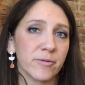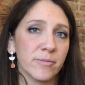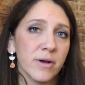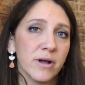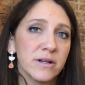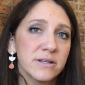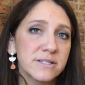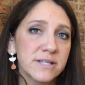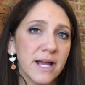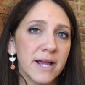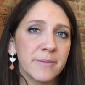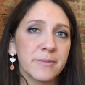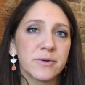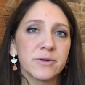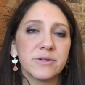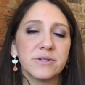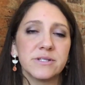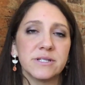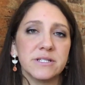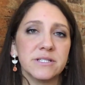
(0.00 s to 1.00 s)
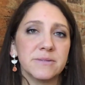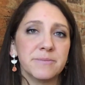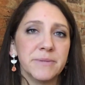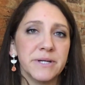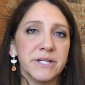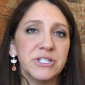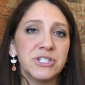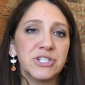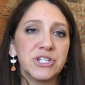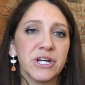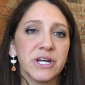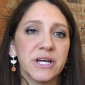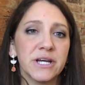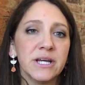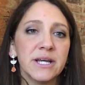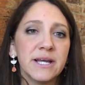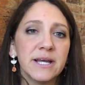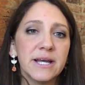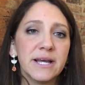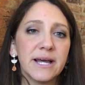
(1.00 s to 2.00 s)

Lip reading: from Alzheimer's and dementia.